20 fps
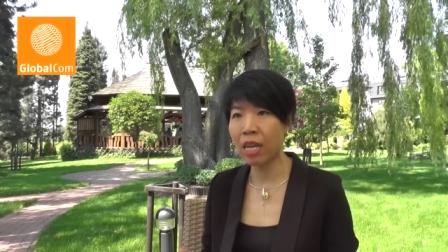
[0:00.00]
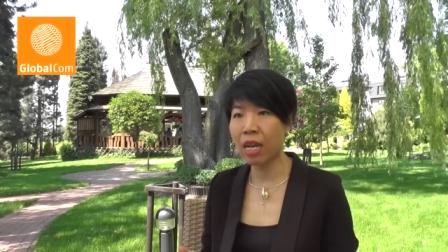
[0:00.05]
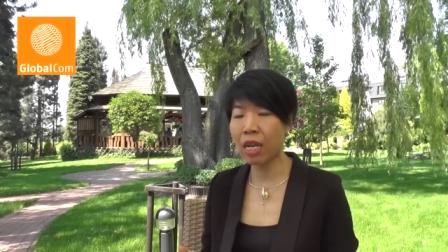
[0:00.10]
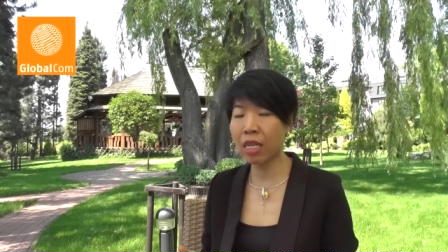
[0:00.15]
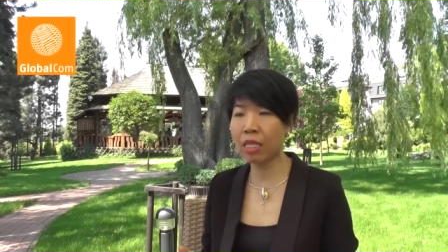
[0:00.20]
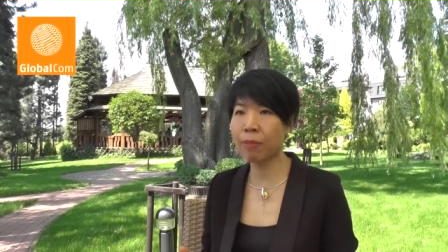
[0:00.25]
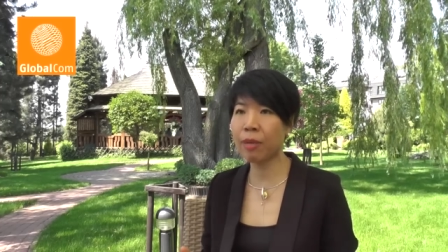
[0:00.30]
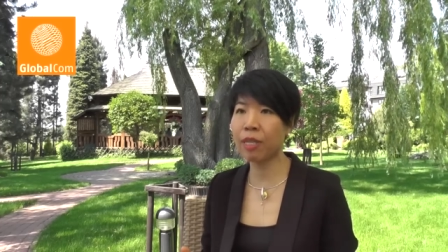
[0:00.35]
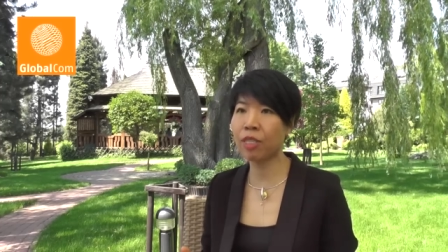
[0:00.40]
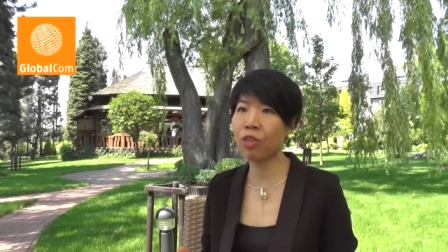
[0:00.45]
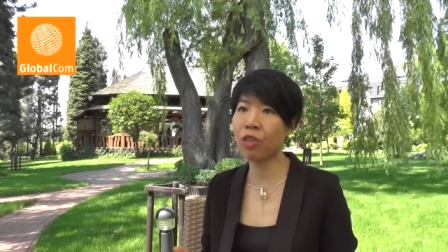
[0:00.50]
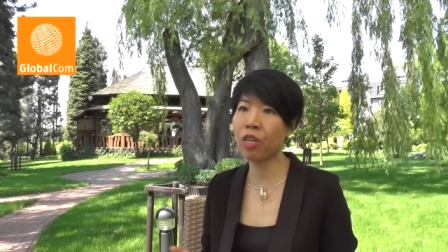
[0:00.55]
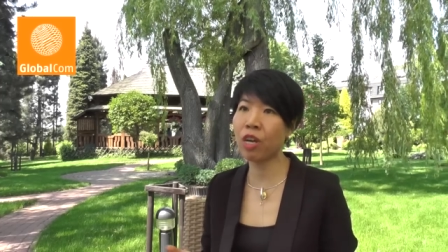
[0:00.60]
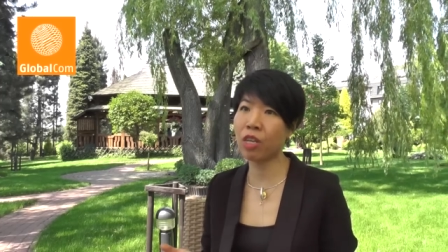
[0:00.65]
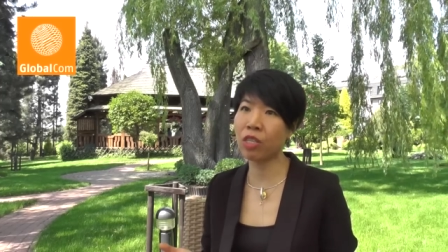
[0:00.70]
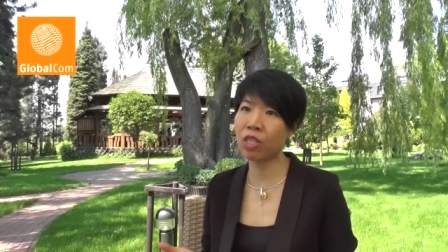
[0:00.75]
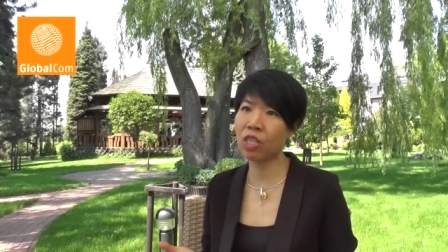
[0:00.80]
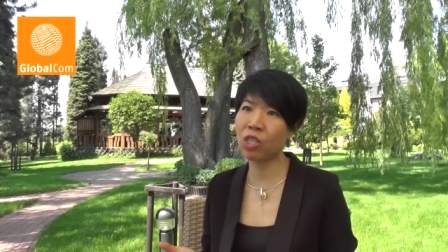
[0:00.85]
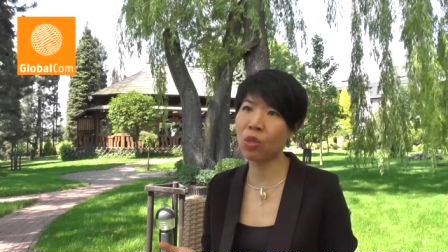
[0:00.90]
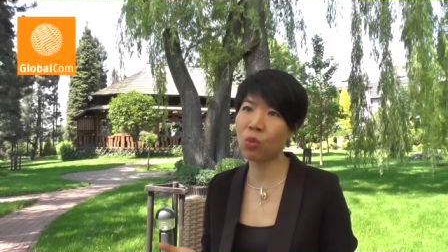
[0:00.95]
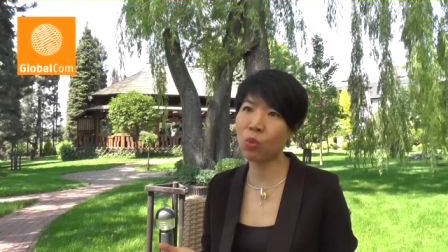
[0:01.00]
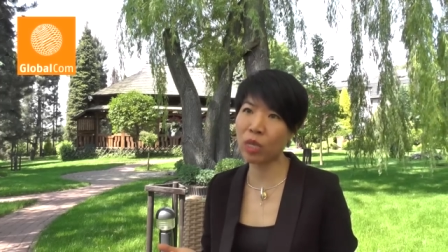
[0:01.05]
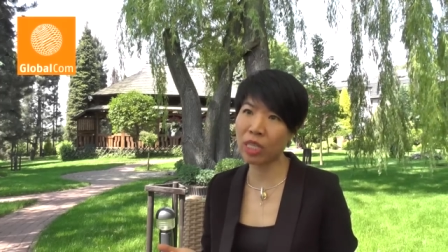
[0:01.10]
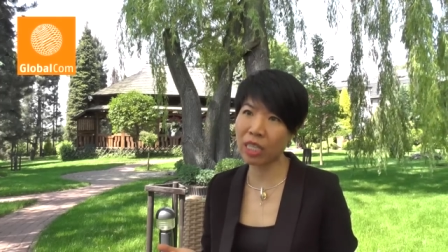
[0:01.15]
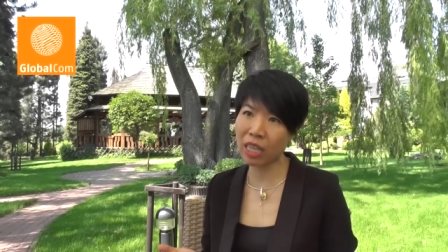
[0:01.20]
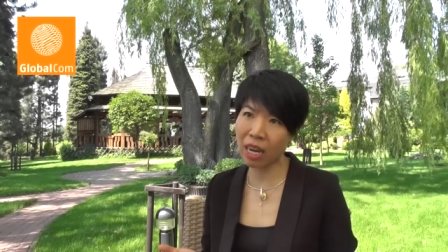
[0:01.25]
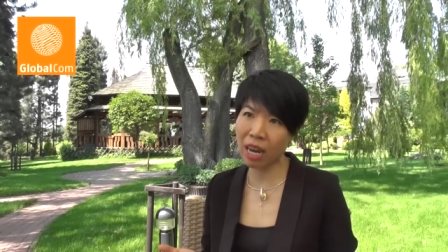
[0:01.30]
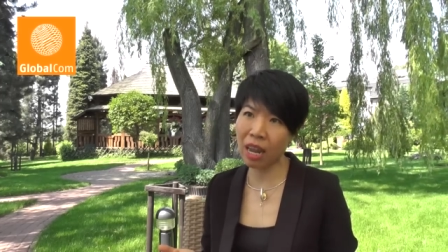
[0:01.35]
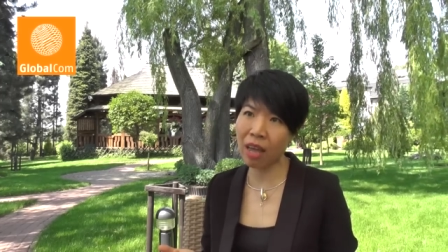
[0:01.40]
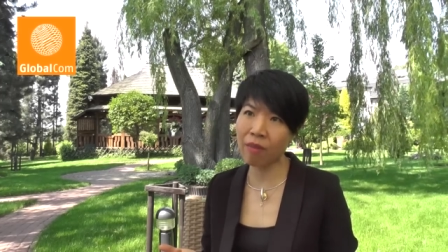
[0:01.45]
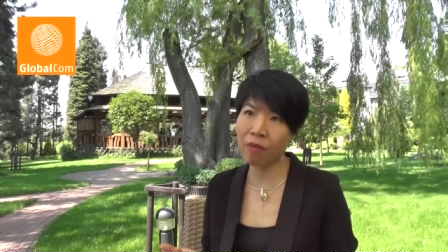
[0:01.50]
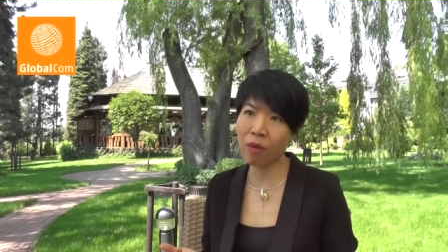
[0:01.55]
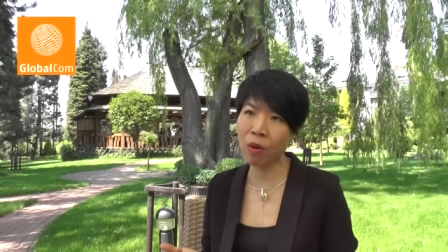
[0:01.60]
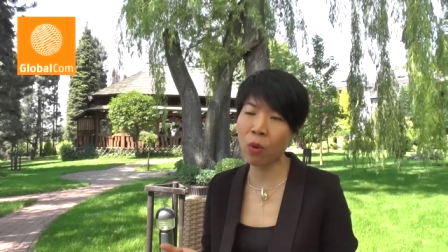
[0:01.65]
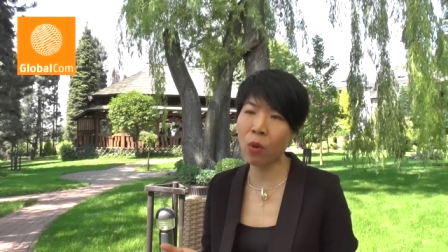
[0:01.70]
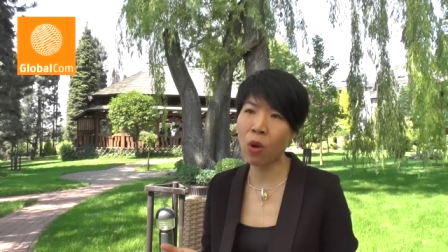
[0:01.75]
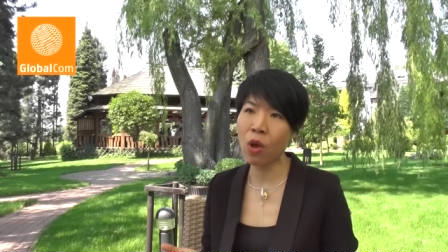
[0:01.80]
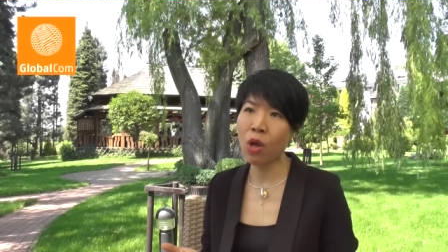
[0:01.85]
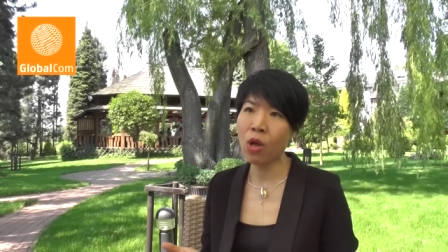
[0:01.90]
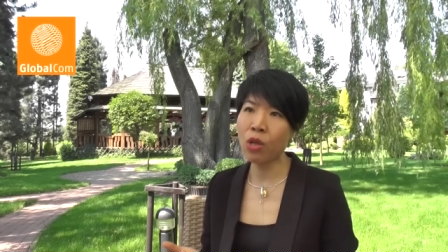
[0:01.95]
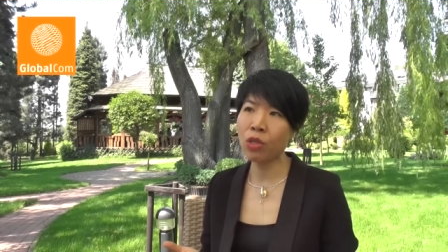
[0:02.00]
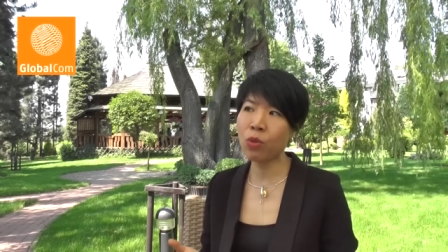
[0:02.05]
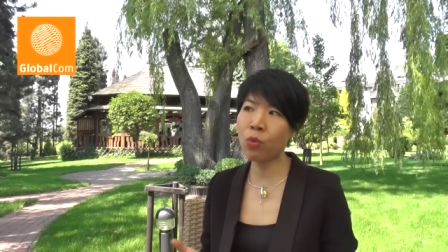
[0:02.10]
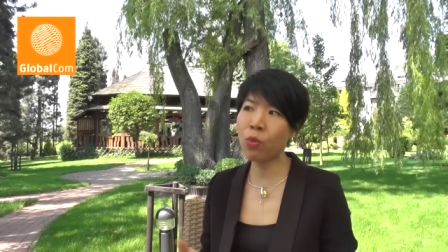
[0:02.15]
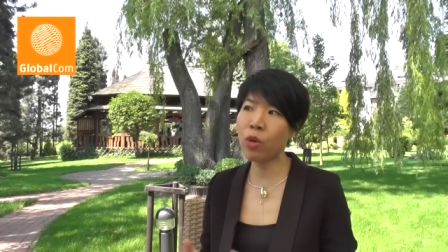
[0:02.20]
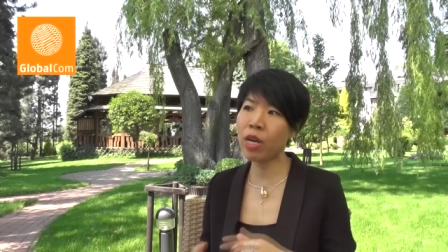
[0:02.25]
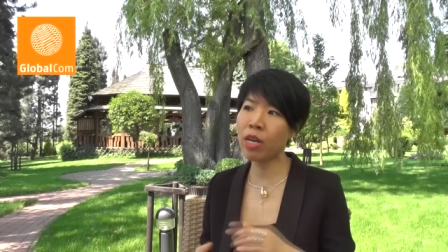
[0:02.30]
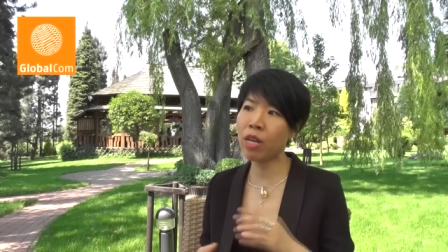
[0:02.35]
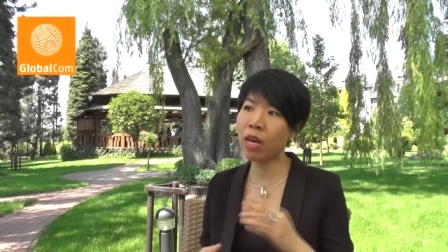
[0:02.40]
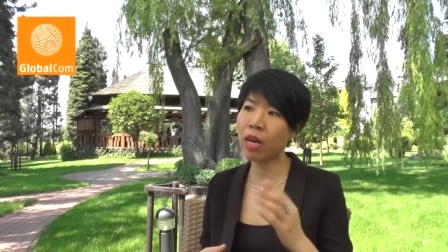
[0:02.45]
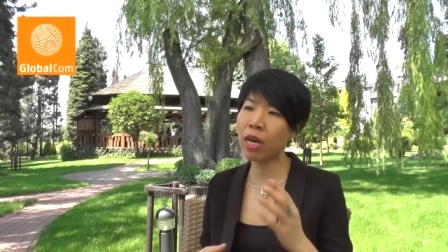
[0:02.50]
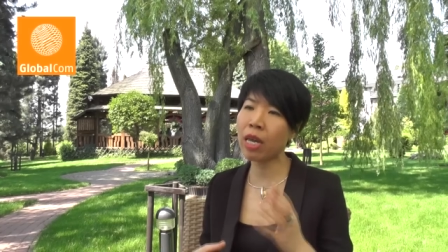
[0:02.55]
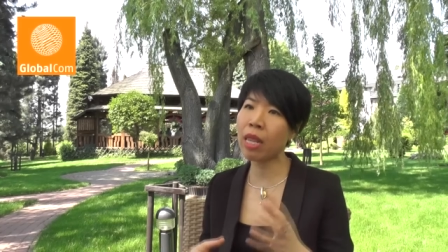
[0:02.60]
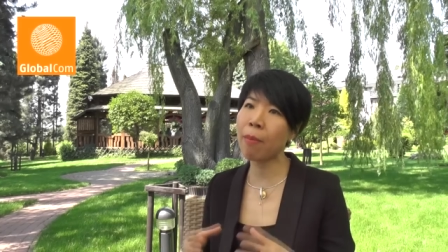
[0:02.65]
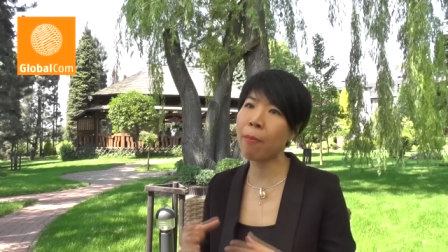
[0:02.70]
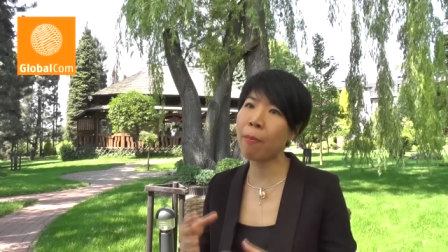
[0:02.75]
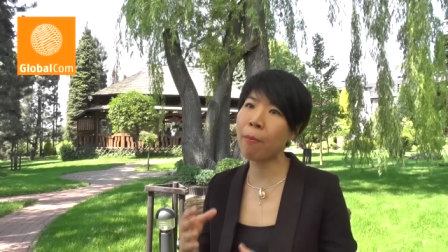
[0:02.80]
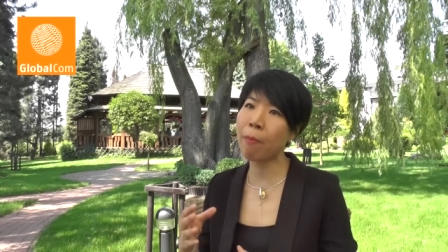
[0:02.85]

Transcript: especially on the suite level. So we are talking a